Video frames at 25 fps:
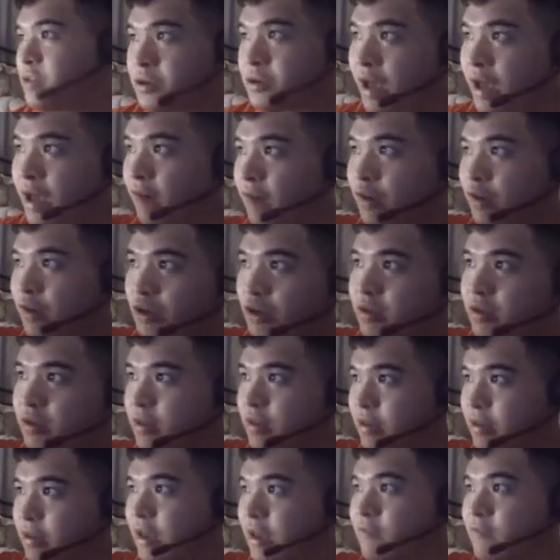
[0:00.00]
You have a
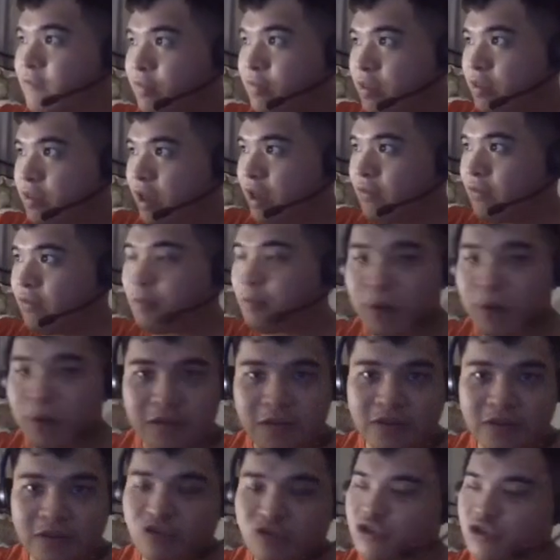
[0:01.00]
you have you have the
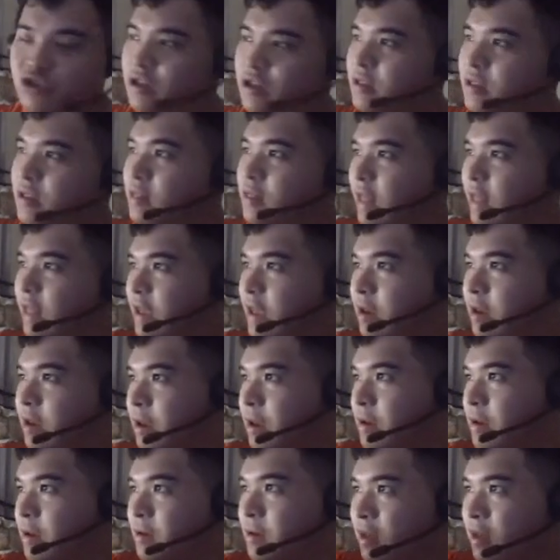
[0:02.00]
partition like
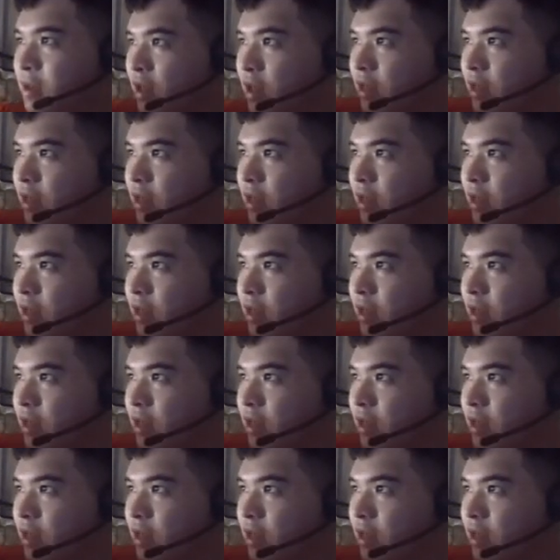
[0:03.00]
uh